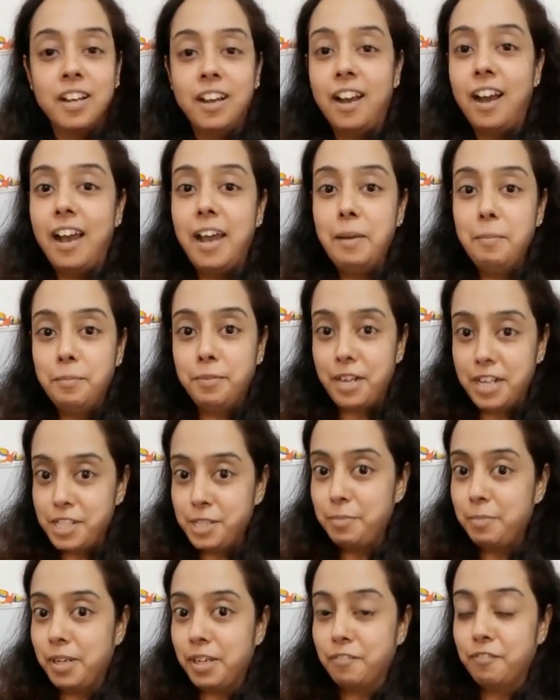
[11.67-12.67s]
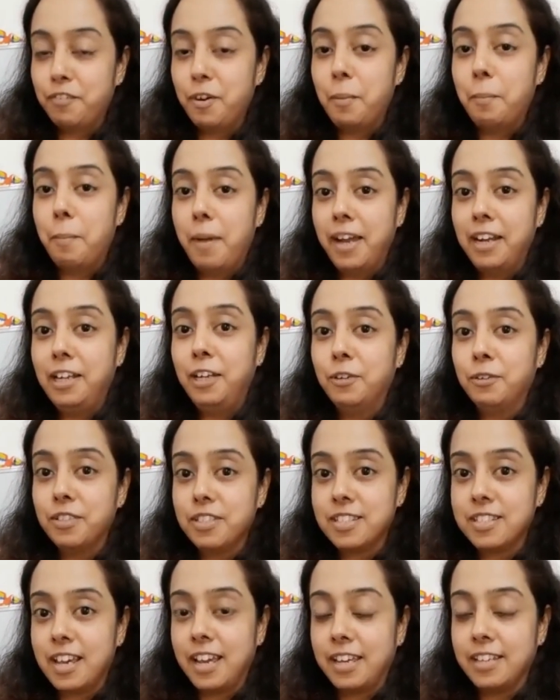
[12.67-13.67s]
I am Rashmi from Manleo
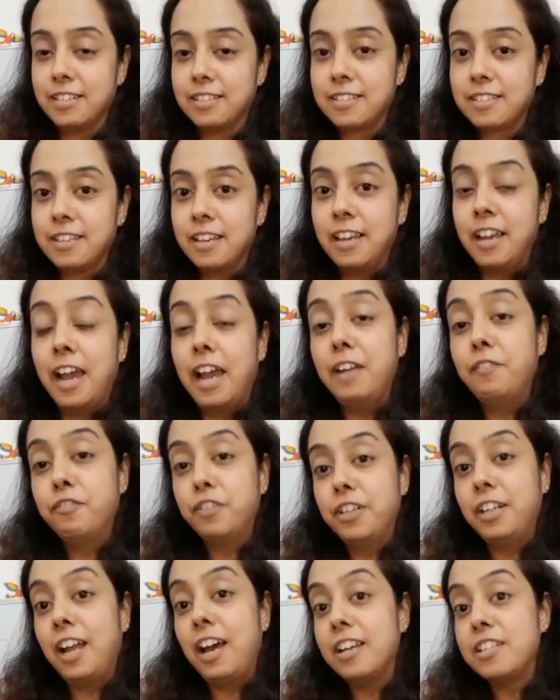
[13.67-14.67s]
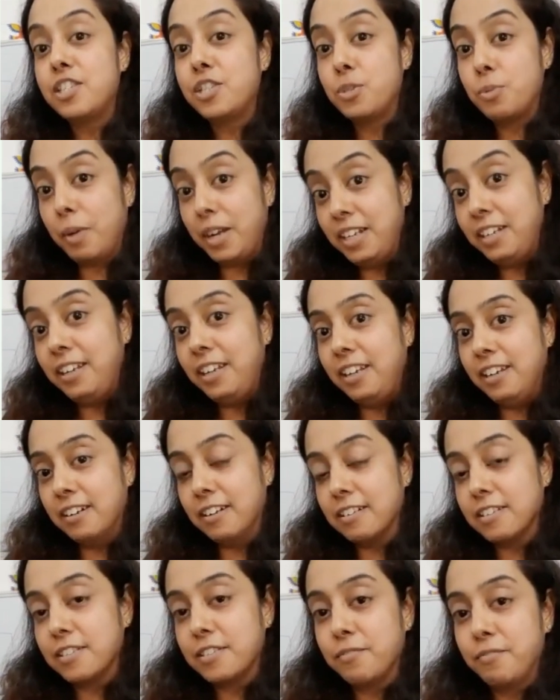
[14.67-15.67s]
Designs, and for the last 20
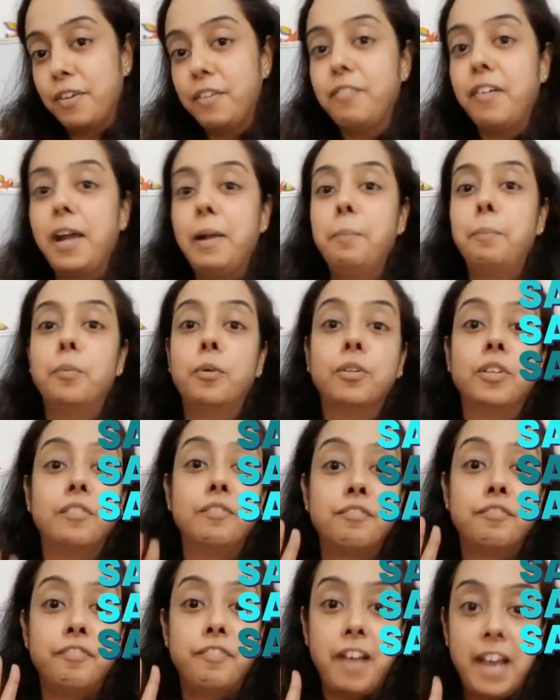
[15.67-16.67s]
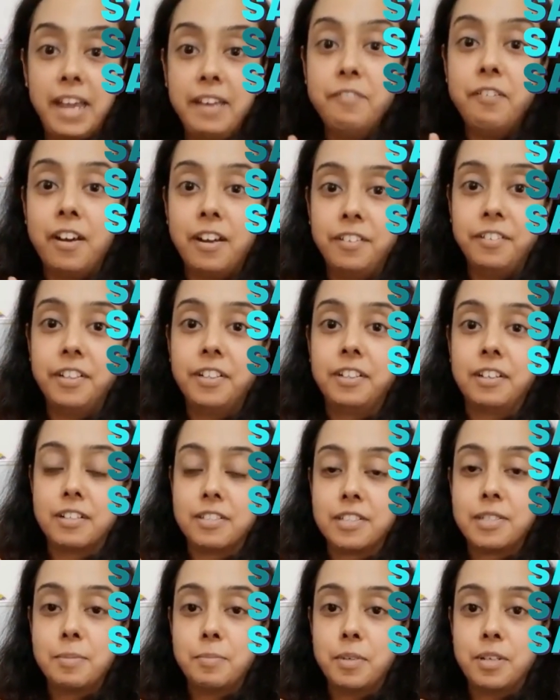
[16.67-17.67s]
years, we've helped more than 500
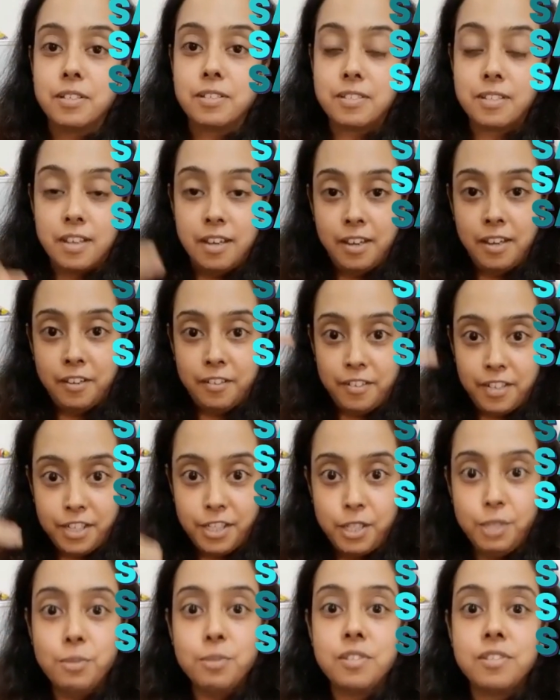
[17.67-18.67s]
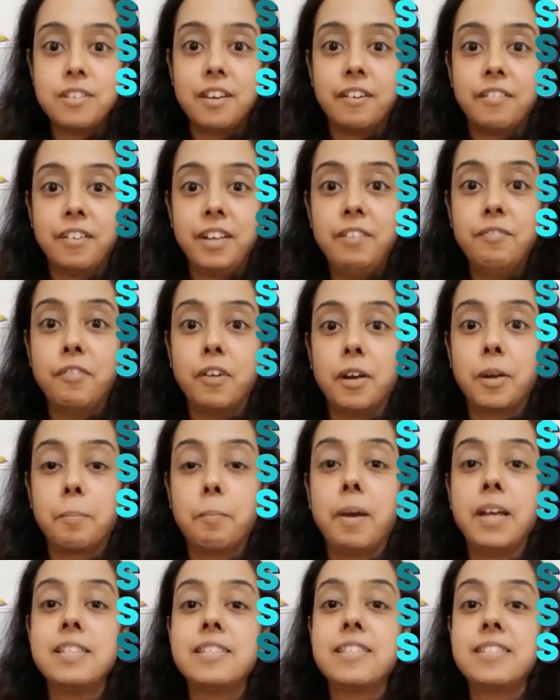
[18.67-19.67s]
customers reduce their rework
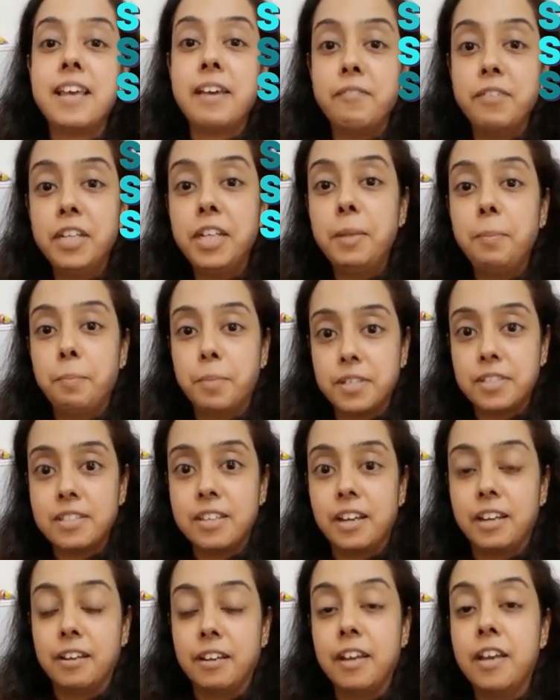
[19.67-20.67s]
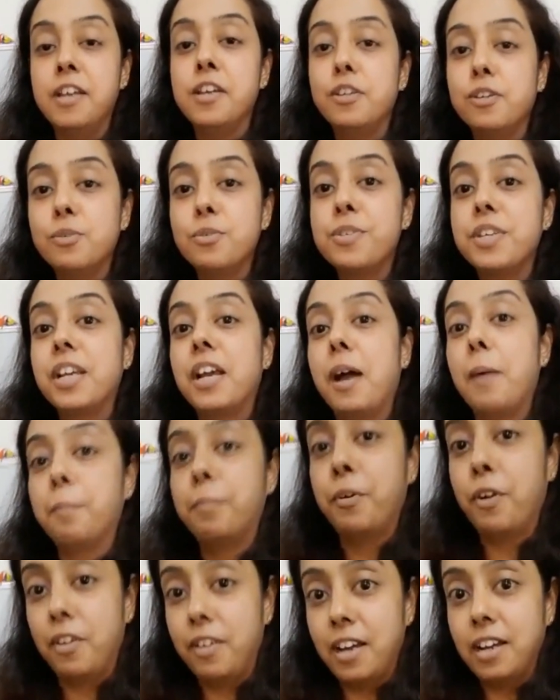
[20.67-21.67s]
by 70% using our
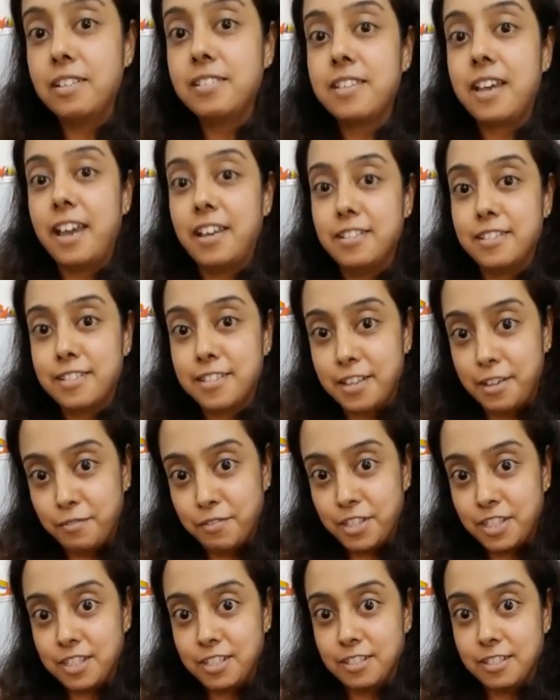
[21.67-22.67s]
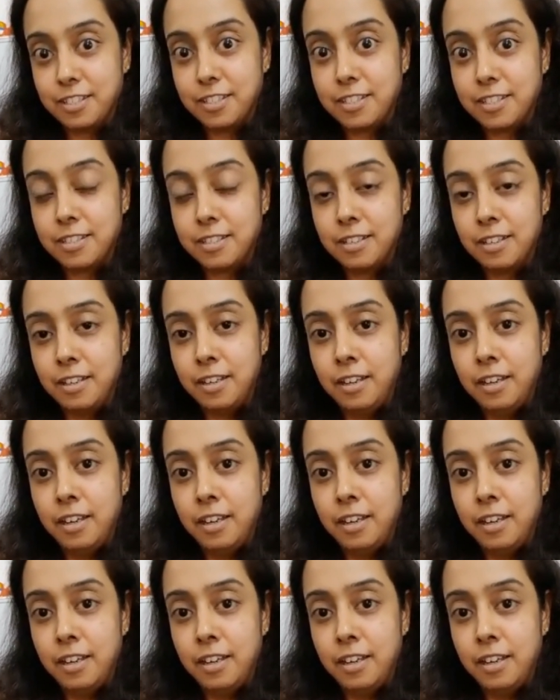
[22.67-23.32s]
products and services.